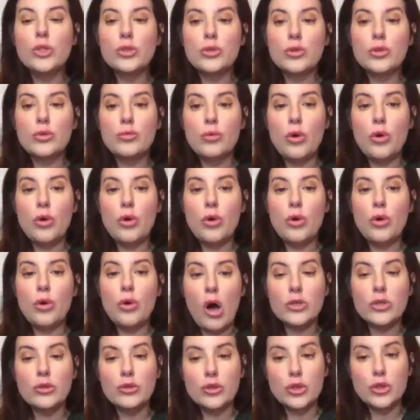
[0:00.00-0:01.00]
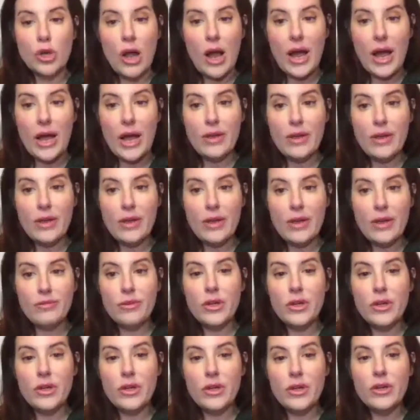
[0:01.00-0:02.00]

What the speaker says: which will also drive